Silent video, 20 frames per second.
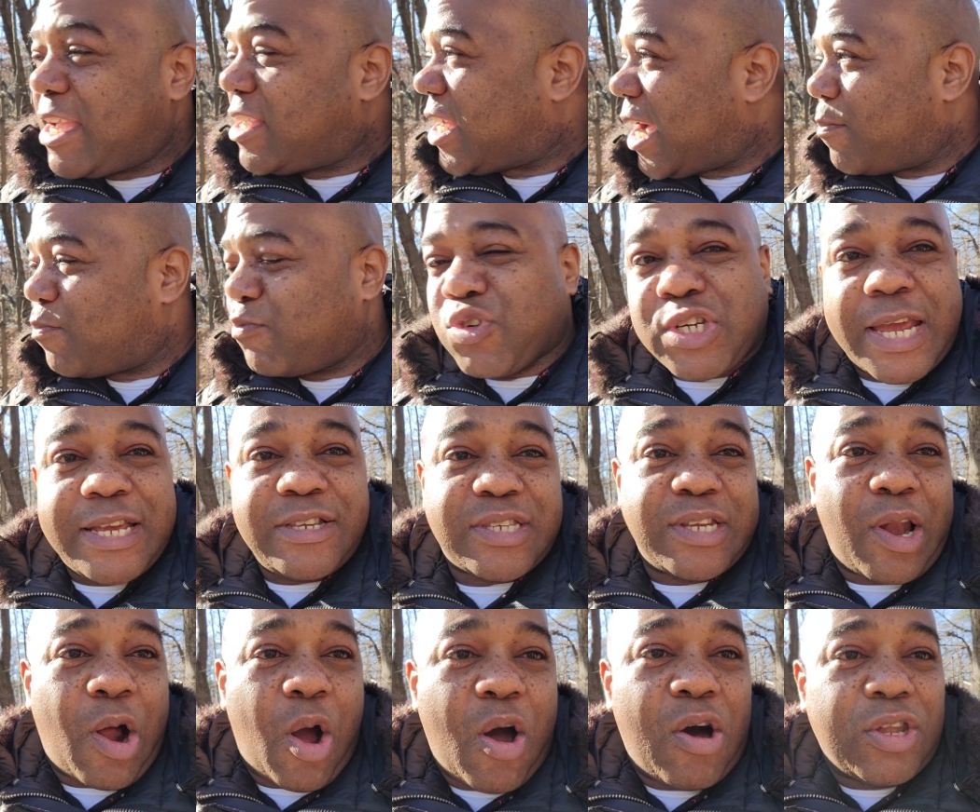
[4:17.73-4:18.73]
They kept
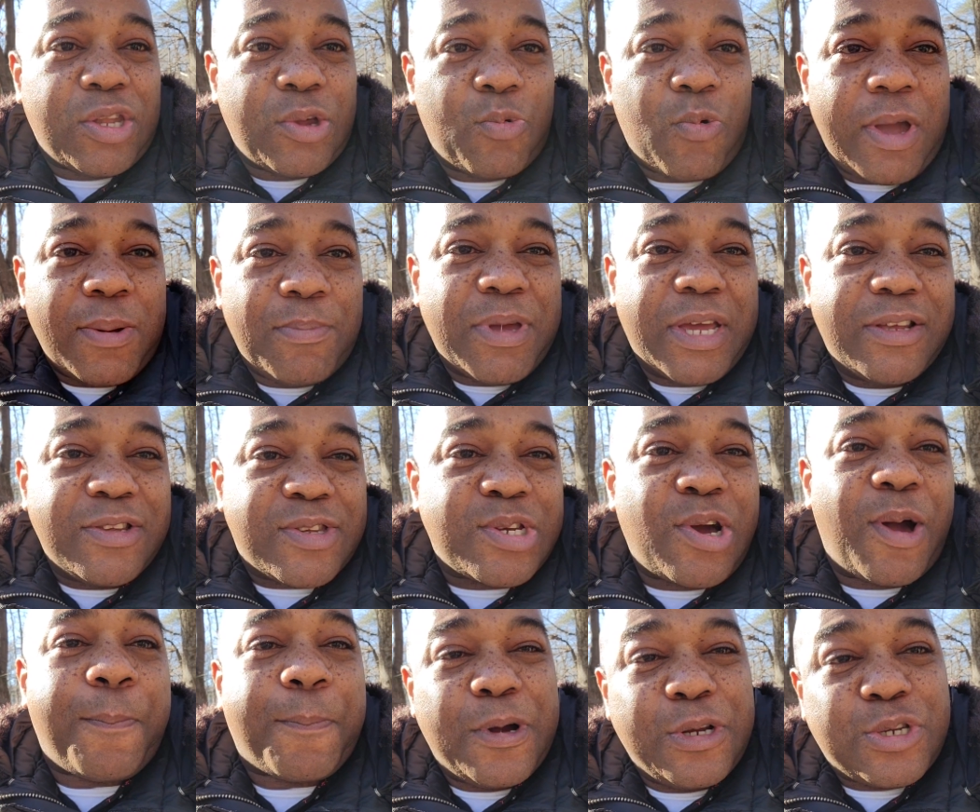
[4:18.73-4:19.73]
chasing all the women.
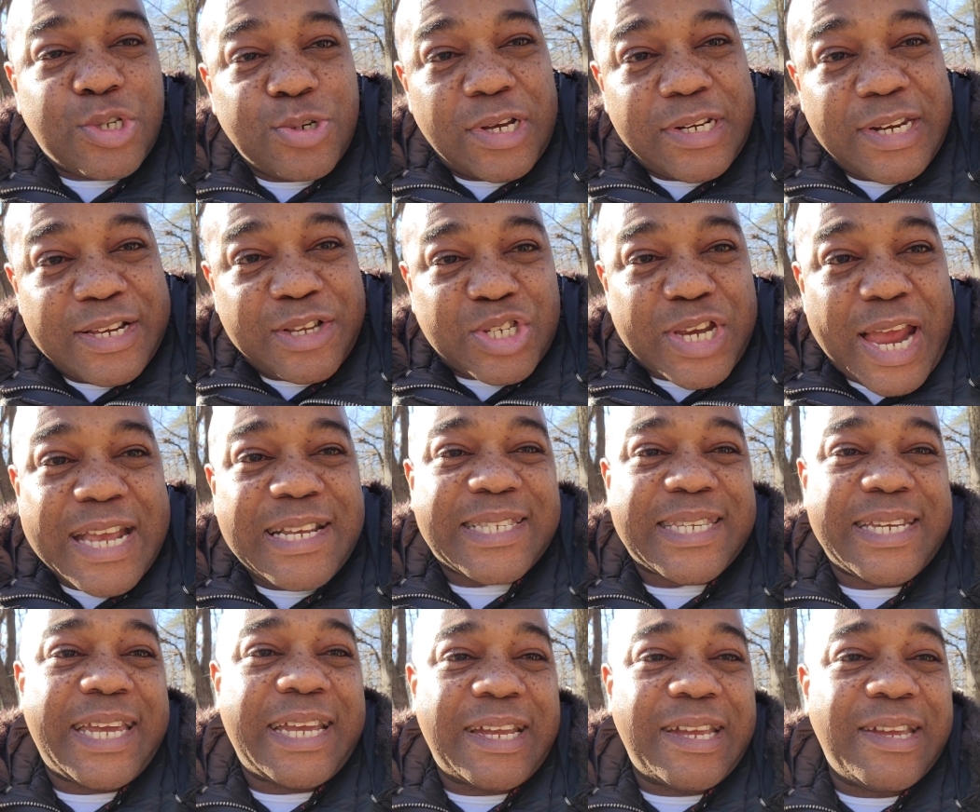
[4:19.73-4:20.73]
So it put you in the
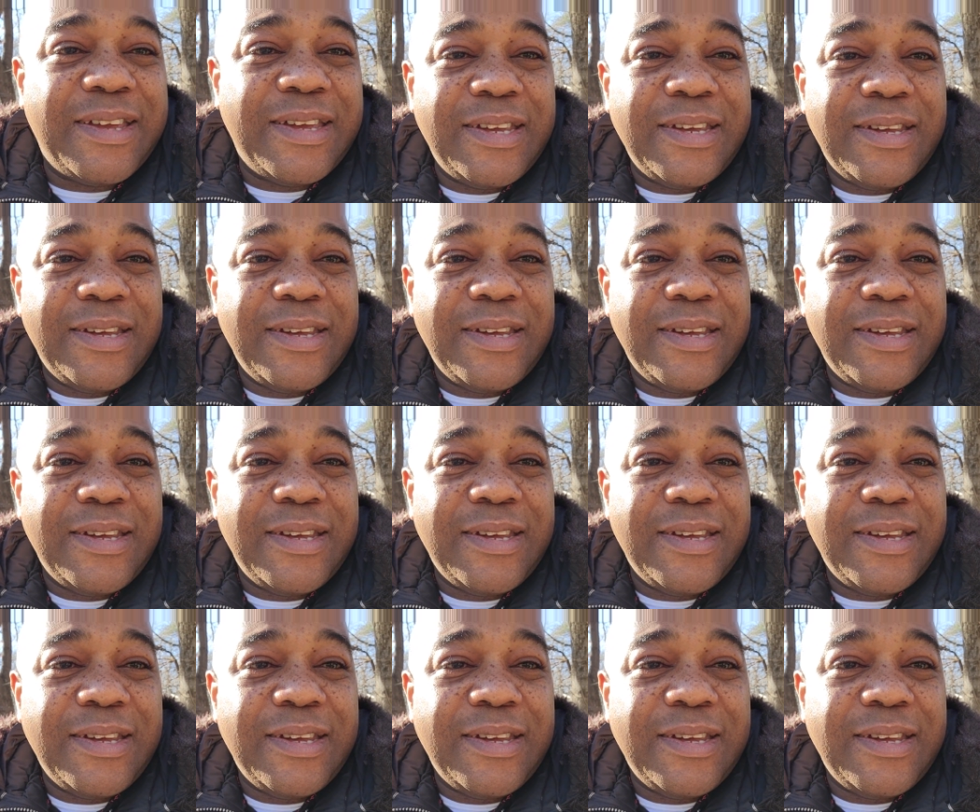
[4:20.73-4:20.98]
chasing,